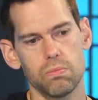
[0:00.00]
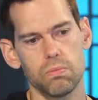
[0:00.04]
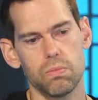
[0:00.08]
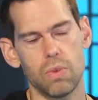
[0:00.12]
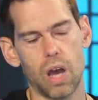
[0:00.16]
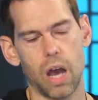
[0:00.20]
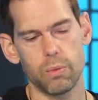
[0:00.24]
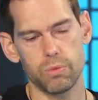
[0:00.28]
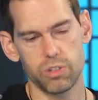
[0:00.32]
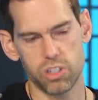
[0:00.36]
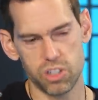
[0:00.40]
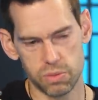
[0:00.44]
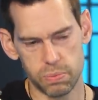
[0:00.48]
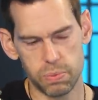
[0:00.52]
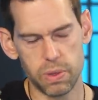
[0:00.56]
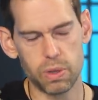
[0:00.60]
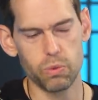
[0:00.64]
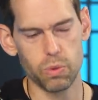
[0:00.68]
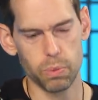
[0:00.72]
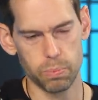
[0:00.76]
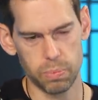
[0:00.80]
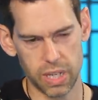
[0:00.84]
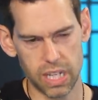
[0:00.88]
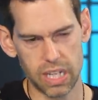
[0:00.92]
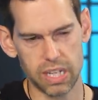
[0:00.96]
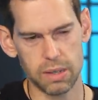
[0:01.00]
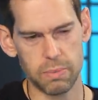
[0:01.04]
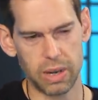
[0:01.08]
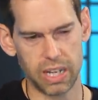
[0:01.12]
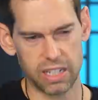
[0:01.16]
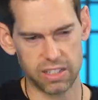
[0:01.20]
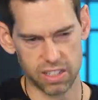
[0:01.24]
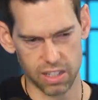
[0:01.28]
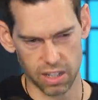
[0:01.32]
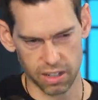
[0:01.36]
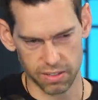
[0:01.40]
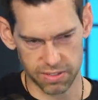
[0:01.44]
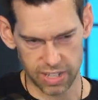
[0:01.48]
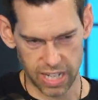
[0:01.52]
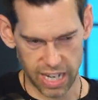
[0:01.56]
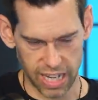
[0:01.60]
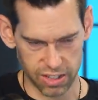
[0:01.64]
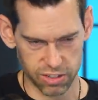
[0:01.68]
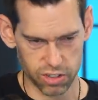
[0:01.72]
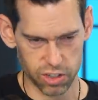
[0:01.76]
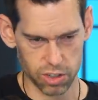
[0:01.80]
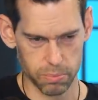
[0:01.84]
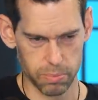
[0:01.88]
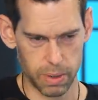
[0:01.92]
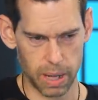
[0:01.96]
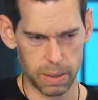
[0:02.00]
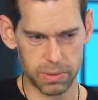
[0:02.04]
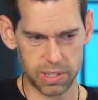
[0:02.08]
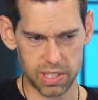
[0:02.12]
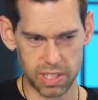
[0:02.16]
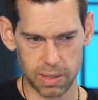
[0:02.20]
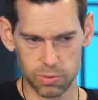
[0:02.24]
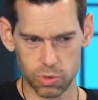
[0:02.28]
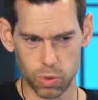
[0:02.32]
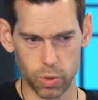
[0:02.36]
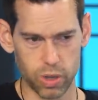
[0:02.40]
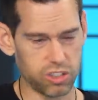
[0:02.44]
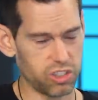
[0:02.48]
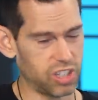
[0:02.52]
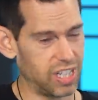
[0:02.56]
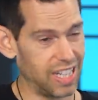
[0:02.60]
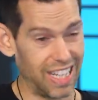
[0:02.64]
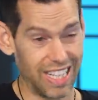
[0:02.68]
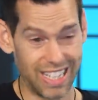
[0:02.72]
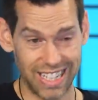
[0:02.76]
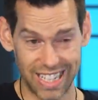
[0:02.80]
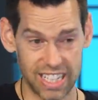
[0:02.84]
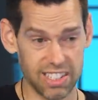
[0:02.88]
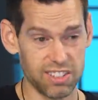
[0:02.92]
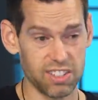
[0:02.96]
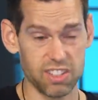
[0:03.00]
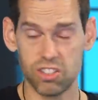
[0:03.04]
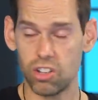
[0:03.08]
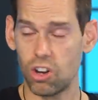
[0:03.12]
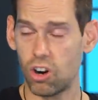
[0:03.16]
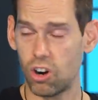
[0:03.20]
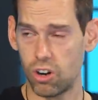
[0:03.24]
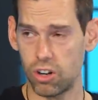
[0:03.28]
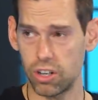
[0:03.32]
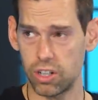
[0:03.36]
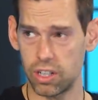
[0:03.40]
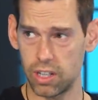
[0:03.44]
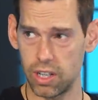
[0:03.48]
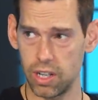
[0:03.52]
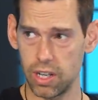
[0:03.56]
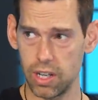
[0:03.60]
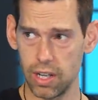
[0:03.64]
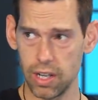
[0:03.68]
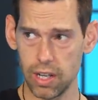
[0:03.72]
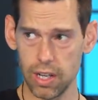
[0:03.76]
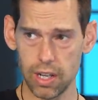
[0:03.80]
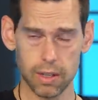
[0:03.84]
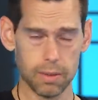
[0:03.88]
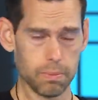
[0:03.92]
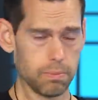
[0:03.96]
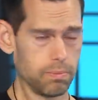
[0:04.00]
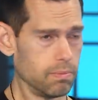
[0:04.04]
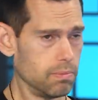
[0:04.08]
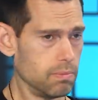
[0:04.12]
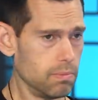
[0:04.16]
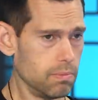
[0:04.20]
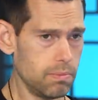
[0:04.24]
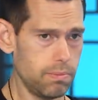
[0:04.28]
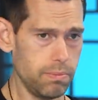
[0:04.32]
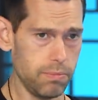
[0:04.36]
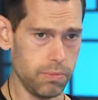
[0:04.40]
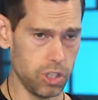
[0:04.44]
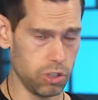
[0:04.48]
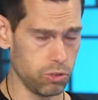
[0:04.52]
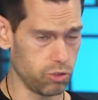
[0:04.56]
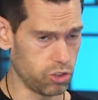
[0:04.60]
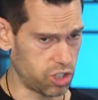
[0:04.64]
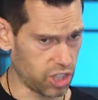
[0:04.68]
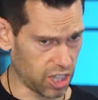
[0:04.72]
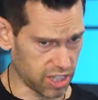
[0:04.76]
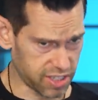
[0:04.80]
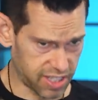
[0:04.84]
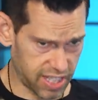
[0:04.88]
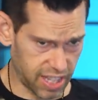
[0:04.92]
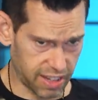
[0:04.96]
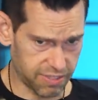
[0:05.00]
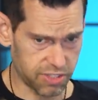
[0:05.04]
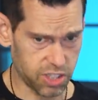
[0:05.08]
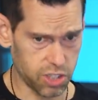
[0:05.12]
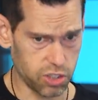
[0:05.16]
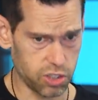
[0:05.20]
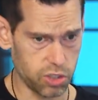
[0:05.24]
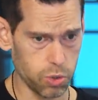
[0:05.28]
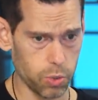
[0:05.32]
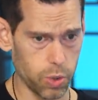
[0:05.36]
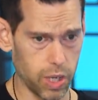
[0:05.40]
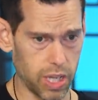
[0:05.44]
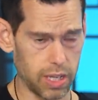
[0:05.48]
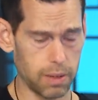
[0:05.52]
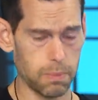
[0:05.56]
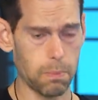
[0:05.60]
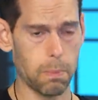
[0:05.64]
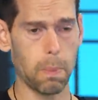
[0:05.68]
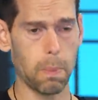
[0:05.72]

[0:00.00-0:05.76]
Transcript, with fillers: I would just be repeating myself to answer your baby steps question. It isn't hard. You just have to do it.